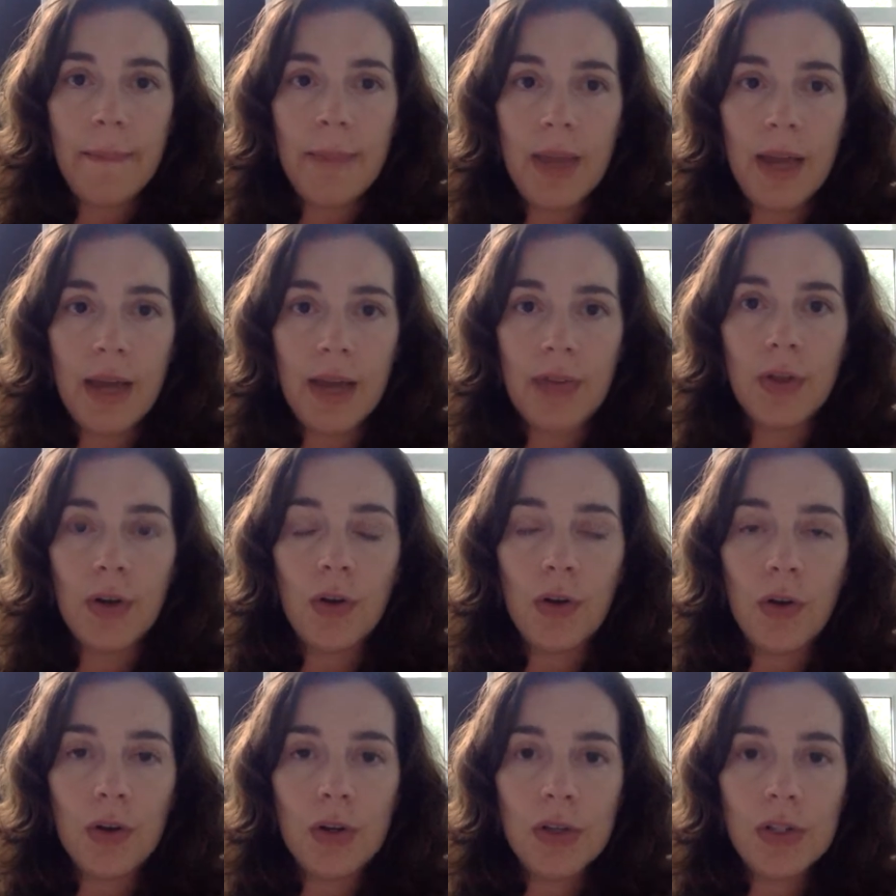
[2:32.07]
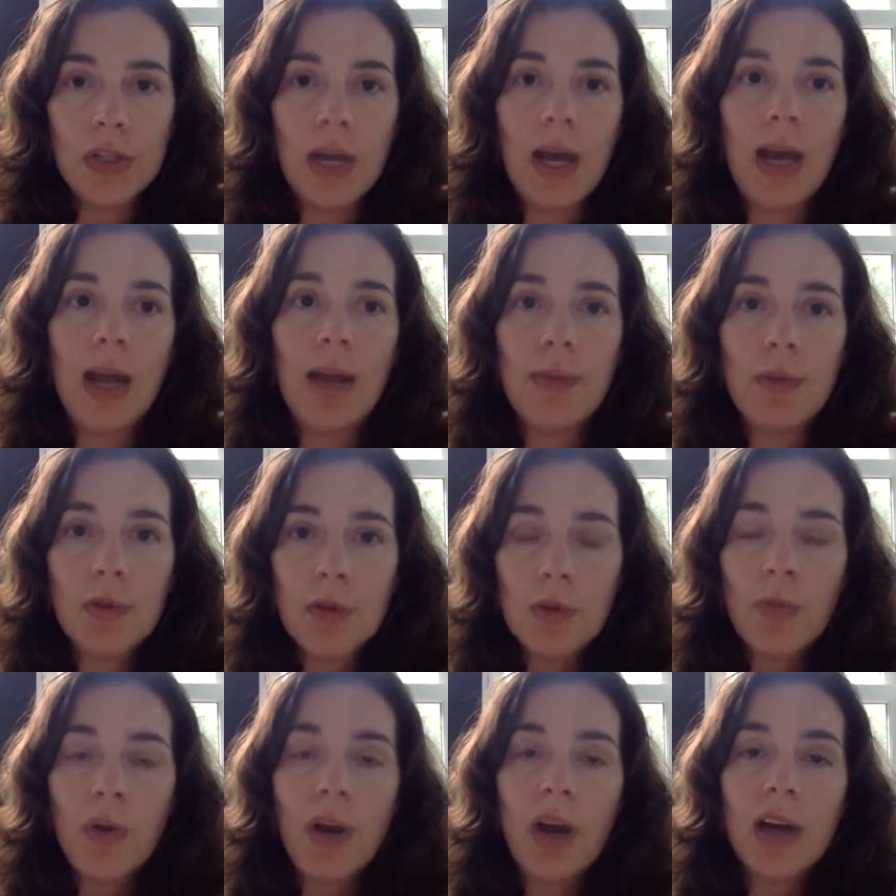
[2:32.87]
At the current time,
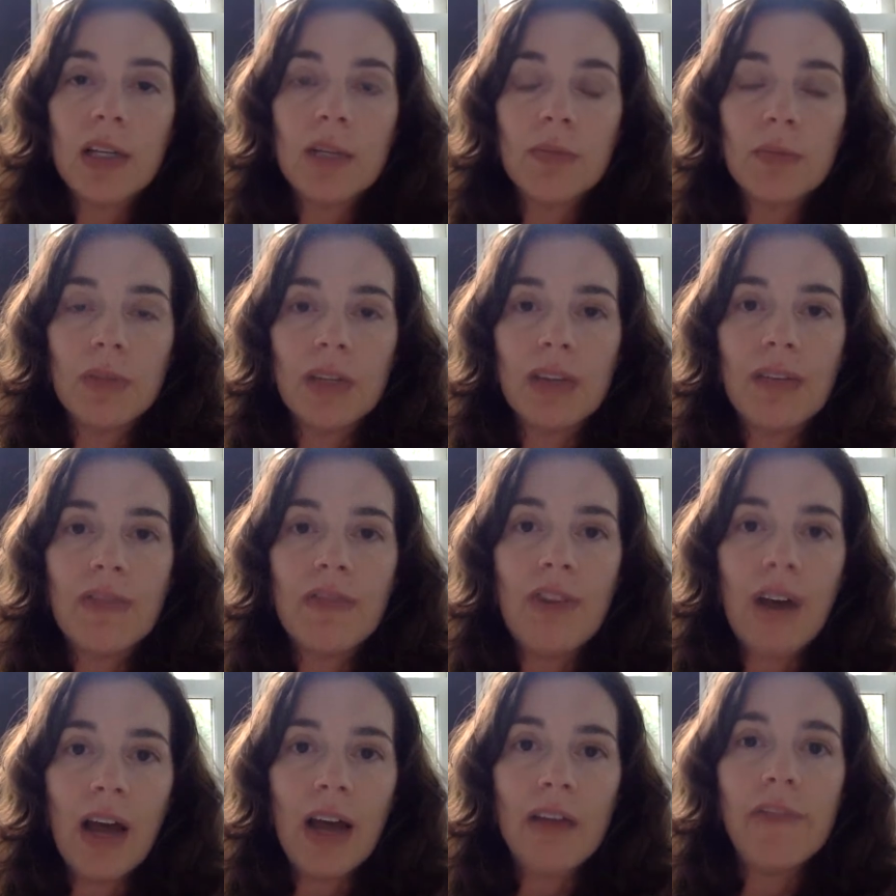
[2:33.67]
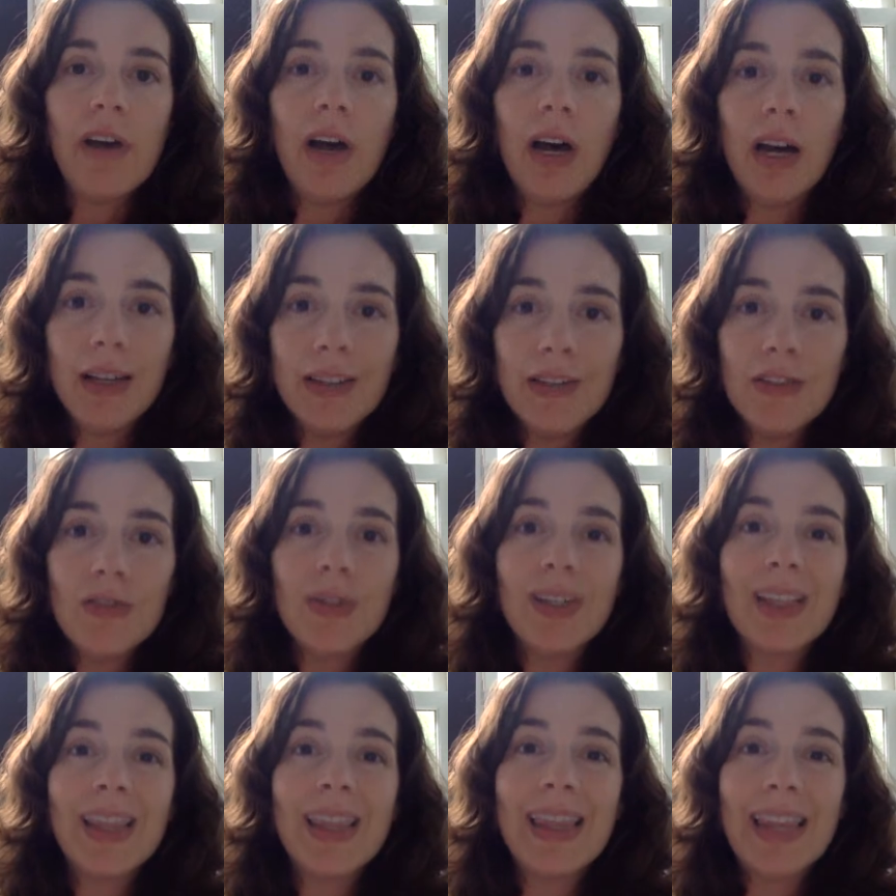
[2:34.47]
there's approximately
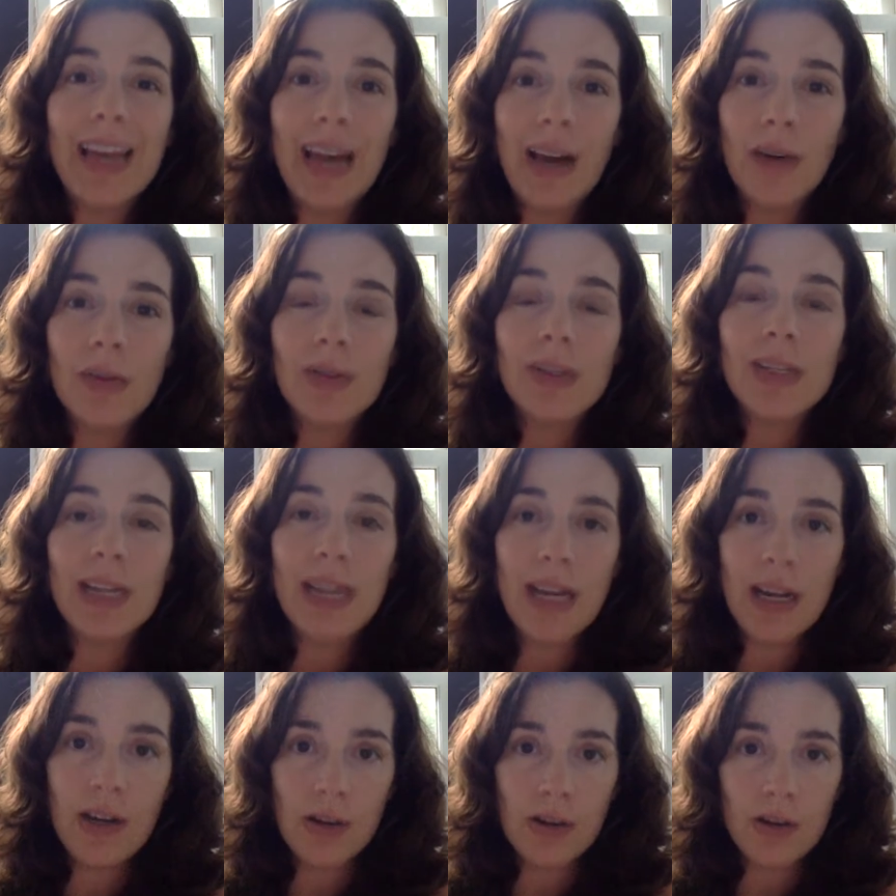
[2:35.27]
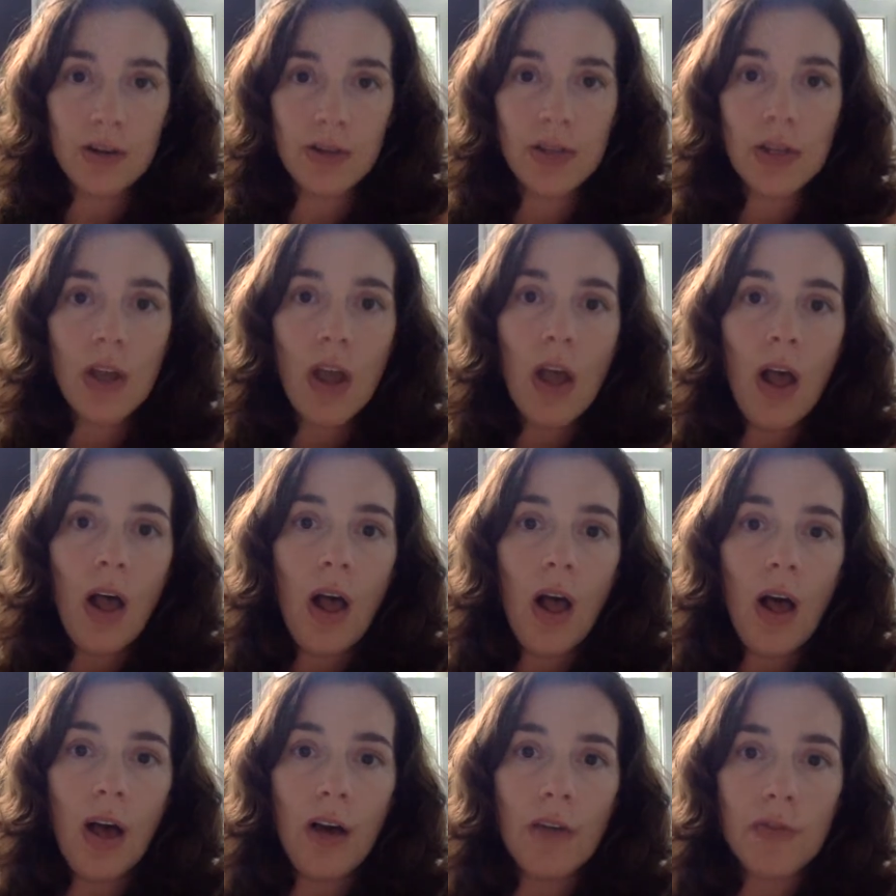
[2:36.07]
500,000 acres
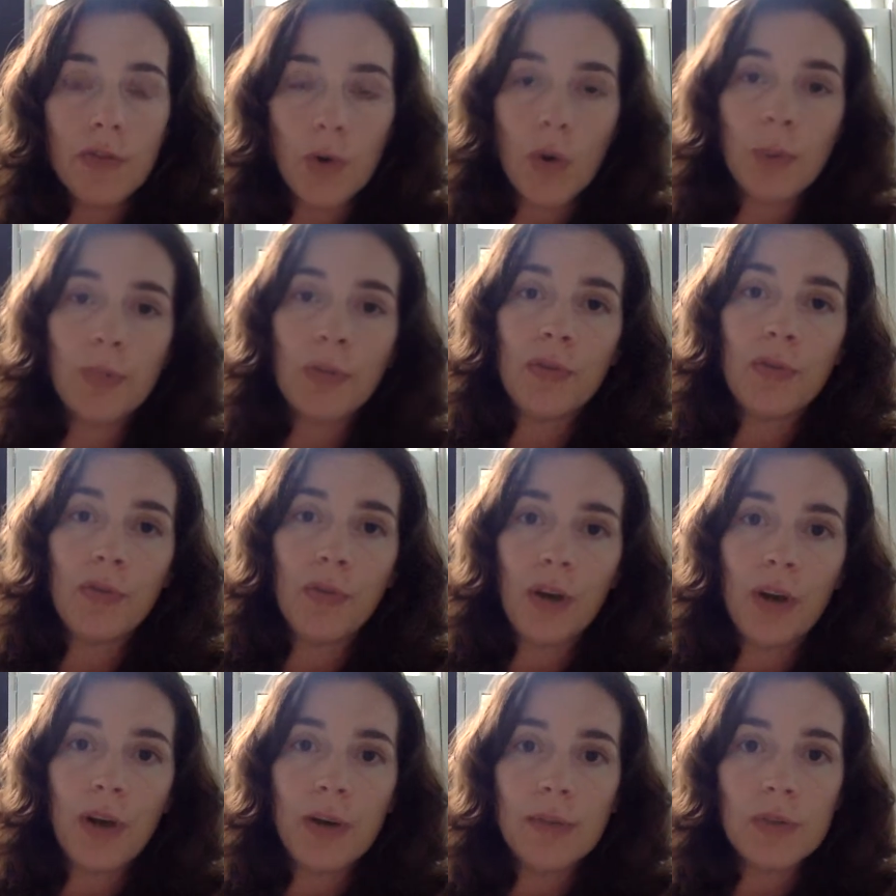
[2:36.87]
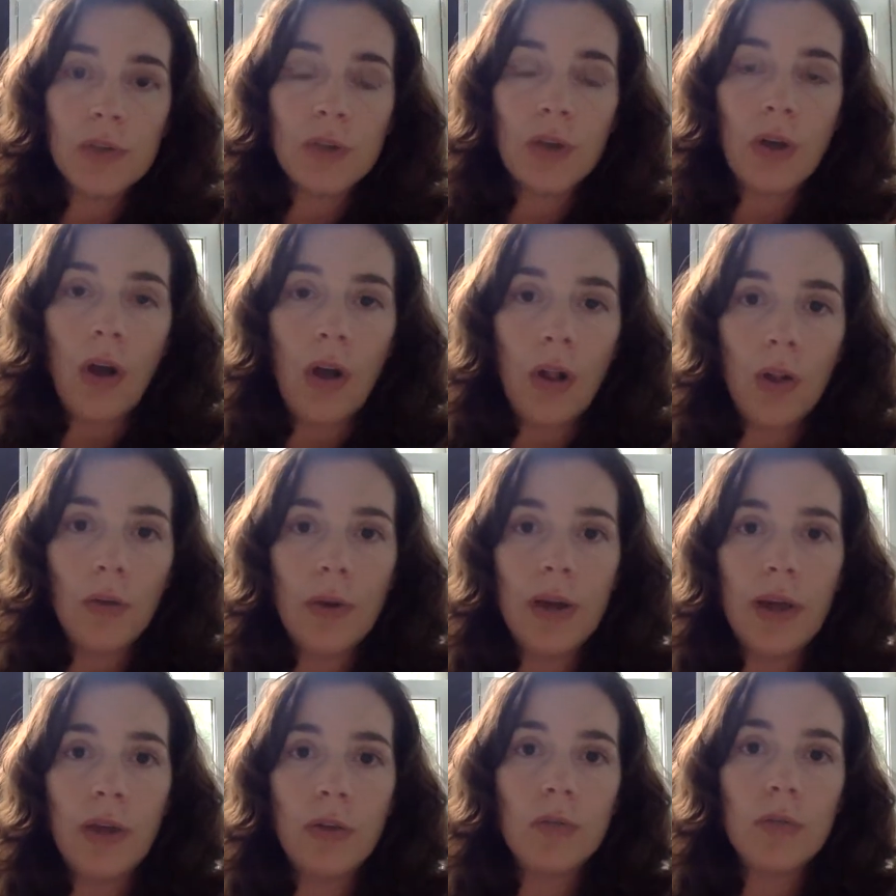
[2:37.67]
of corporate farms all
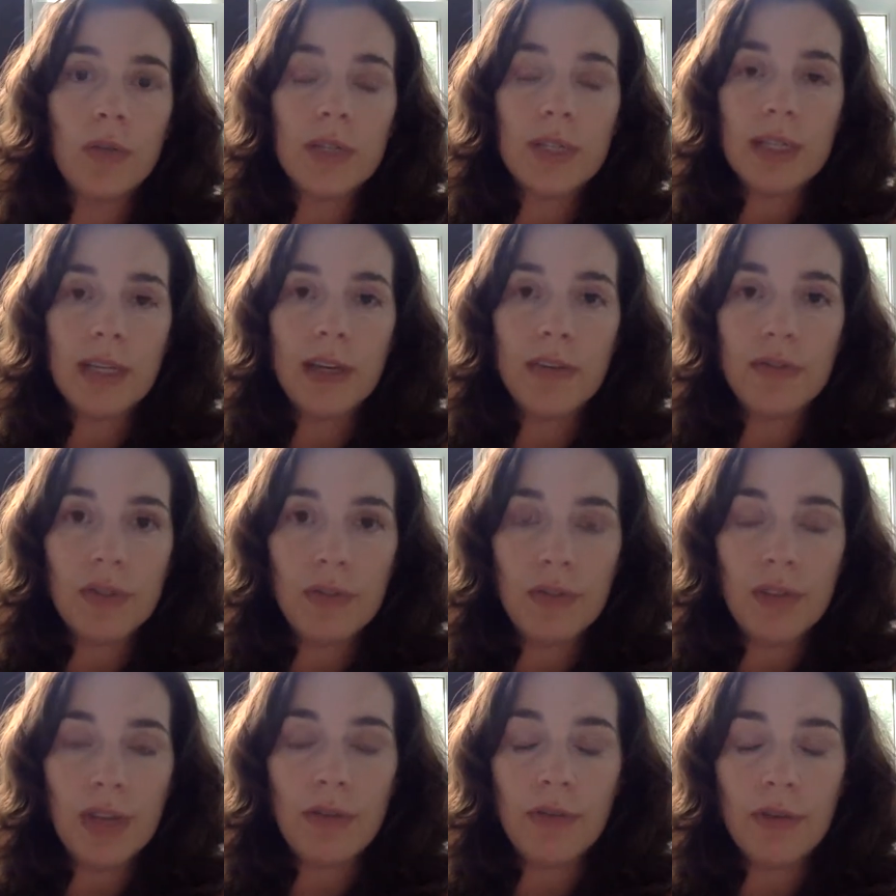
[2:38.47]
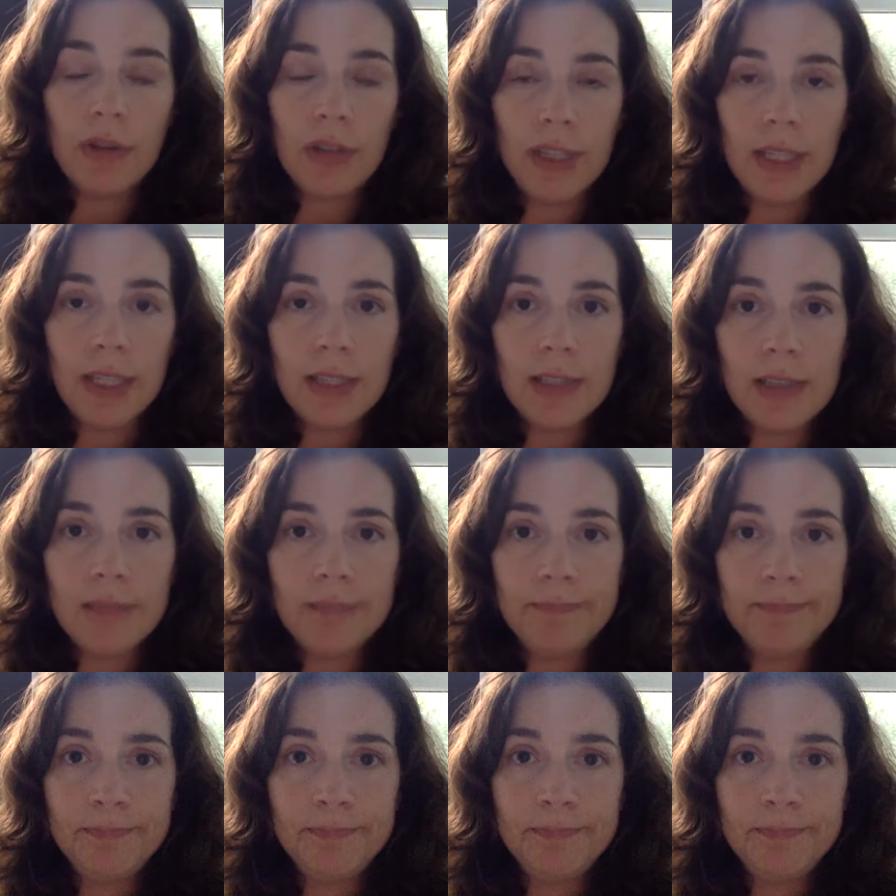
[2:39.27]
around what's left of the Everglades.